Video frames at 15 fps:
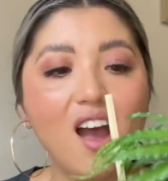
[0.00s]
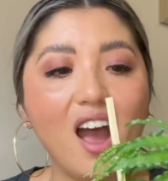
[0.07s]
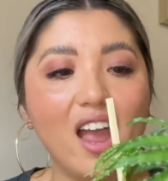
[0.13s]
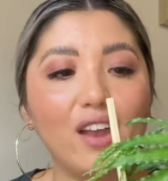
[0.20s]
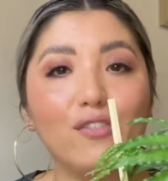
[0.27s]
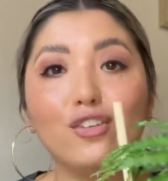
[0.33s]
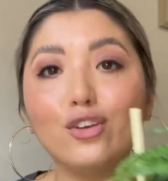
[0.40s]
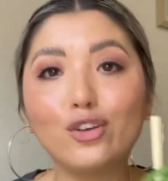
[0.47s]

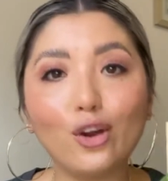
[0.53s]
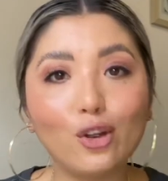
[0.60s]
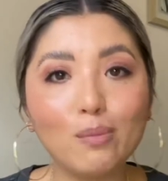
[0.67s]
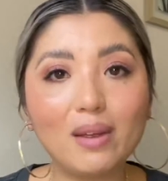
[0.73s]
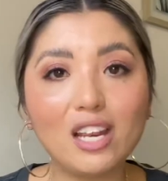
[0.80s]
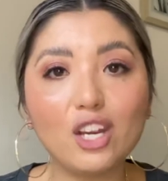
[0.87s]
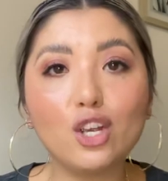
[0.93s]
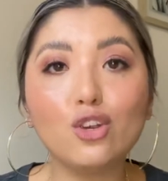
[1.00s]
If you know
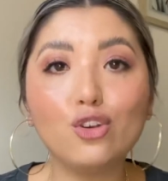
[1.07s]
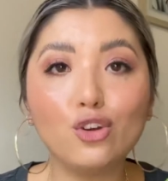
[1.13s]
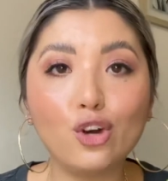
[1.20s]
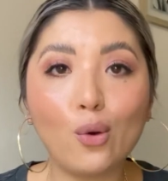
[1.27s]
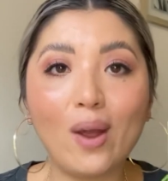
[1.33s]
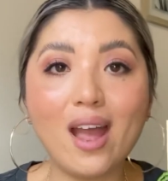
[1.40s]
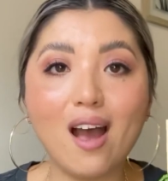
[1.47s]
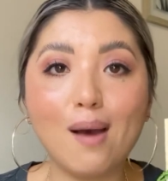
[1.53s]
me, you know
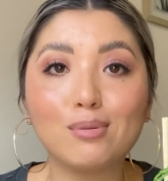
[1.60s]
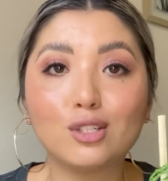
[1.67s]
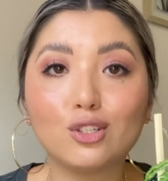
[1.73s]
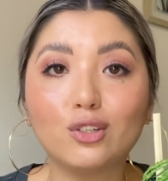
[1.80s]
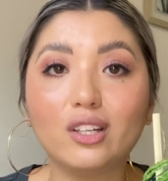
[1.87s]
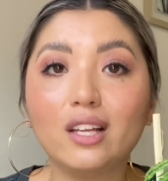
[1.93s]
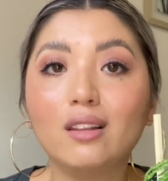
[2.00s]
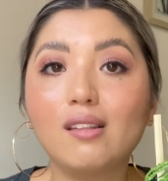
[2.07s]
I
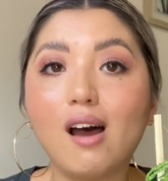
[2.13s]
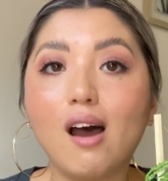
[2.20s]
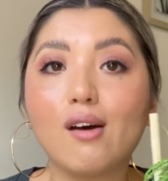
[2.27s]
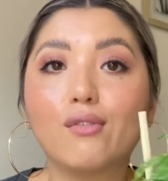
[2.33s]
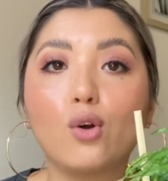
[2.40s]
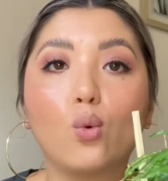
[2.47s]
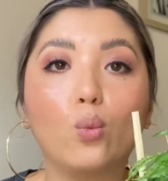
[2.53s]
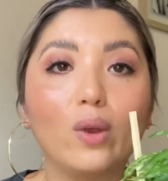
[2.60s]
absolutely
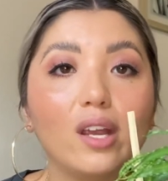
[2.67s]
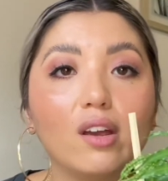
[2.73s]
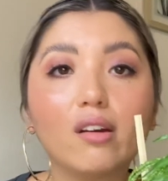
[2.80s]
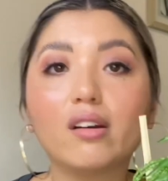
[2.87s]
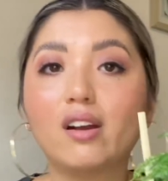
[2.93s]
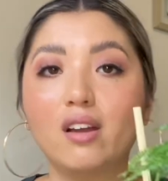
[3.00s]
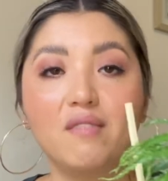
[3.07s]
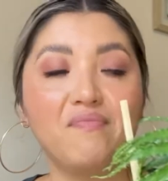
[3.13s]
love
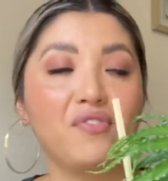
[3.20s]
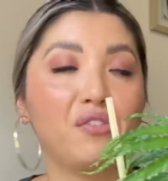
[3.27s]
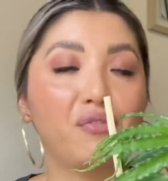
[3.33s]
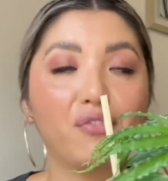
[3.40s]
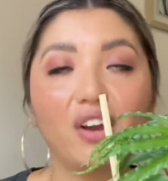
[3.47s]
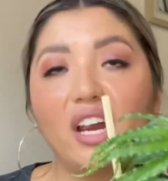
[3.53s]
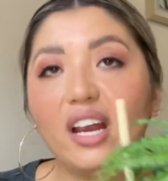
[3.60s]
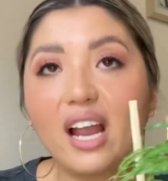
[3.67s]
weird,
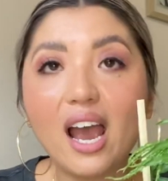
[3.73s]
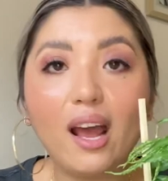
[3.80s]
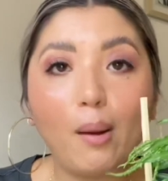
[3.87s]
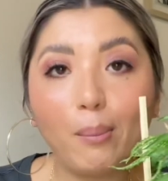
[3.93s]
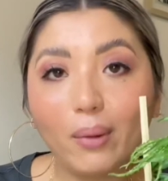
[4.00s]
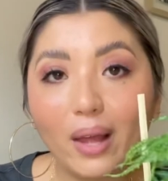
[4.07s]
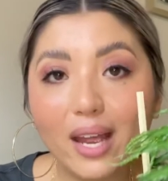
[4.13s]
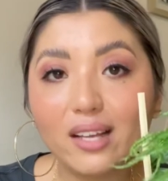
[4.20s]
freaky kind of
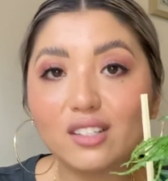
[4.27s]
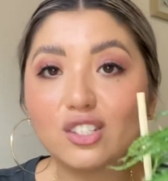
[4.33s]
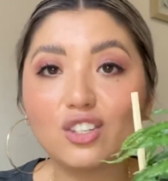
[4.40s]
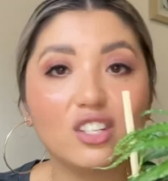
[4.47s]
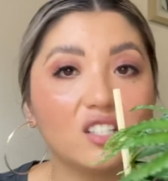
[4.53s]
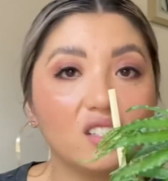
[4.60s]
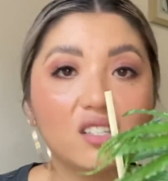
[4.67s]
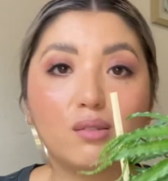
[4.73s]
plants, so
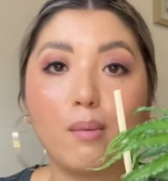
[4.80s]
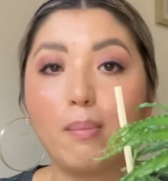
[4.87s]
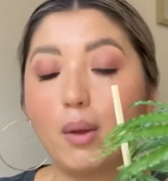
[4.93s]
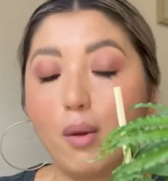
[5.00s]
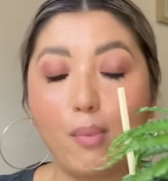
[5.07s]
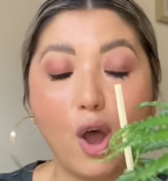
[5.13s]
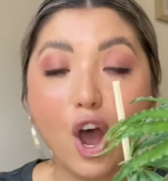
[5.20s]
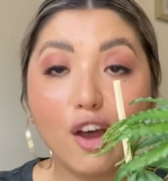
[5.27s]
this is
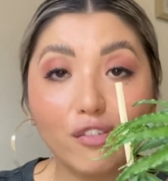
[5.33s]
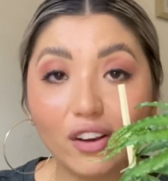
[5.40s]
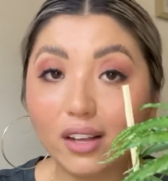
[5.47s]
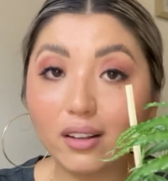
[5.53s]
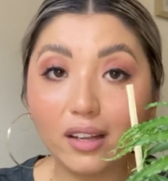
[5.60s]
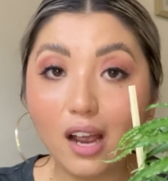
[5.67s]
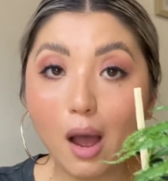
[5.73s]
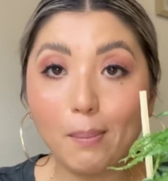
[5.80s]

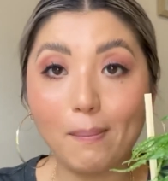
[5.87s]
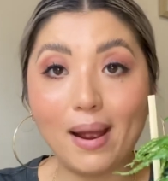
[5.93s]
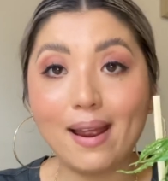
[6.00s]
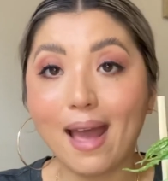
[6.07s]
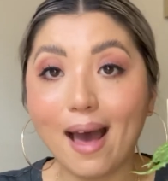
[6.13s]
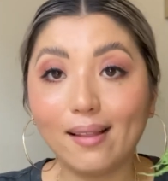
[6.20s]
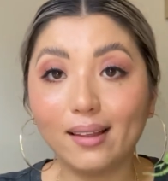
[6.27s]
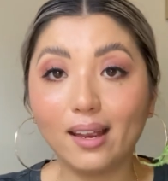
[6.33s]
perfectly up my
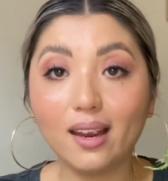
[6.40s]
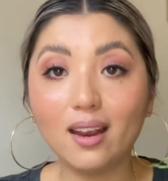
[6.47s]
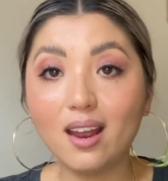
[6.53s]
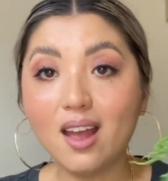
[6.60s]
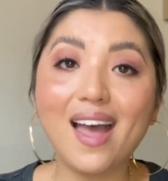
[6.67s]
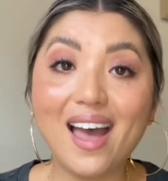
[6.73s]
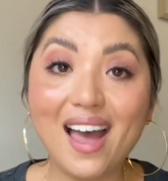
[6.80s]
alley.